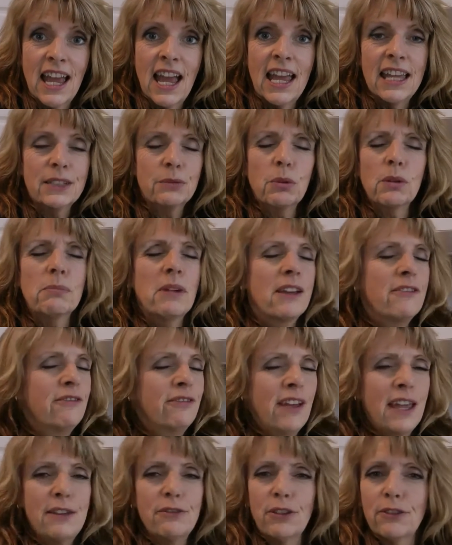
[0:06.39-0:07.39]
It's one of my
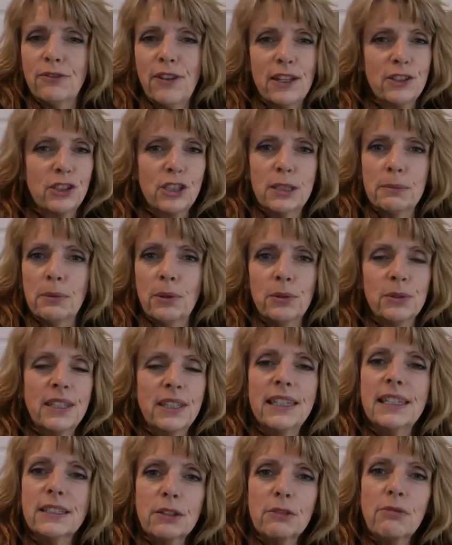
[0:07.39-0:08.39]
favourite vegetables and
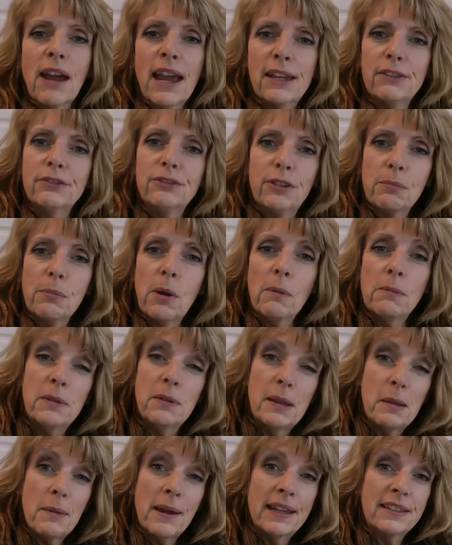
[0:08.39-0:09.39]
it's around for
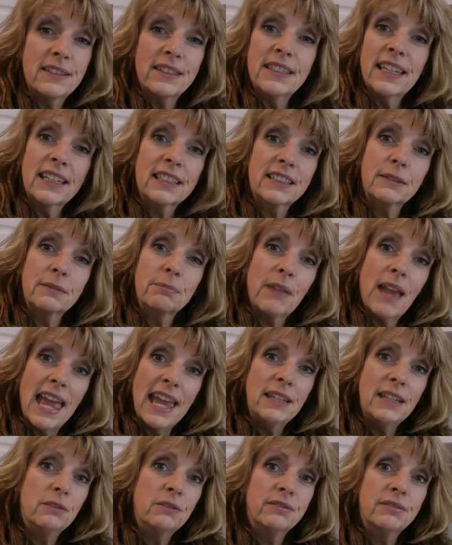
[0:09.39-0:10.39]
probably about six,
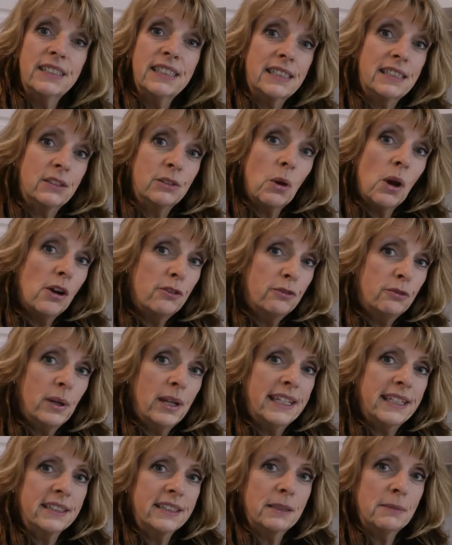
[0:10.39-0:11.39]
eight, twelve
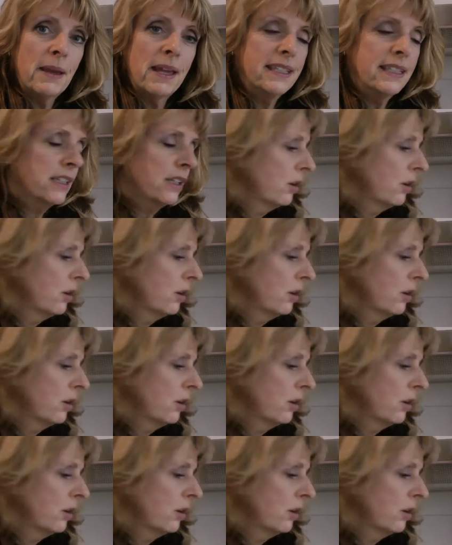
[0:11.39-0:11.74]
weeks depending